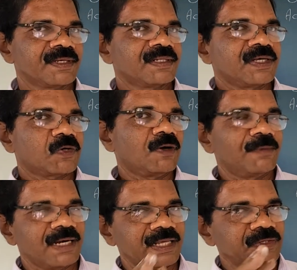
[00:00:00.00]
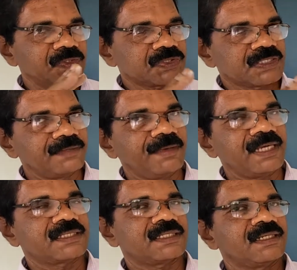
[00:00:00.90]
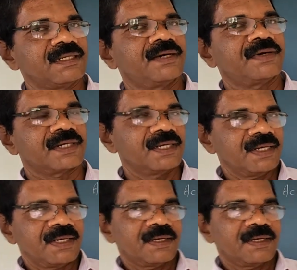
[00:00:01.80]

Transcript: The commonly used base in our